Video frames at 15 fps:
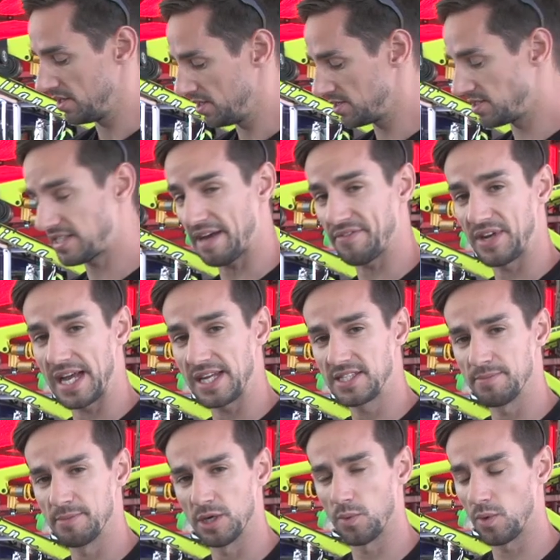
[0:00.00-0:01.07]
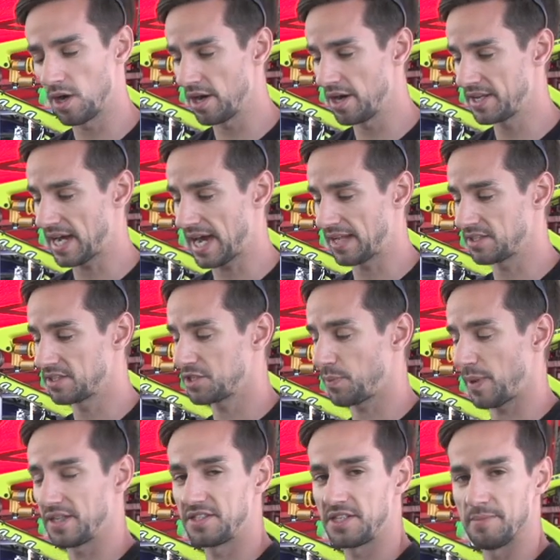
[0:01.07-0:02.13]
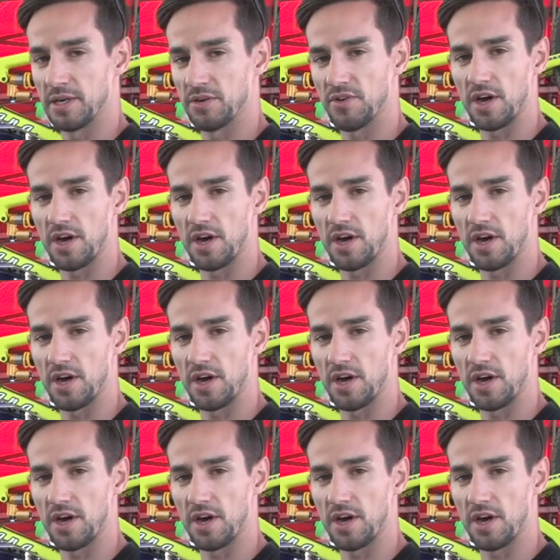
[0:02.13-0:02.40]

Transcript: 780mm wide and 20mm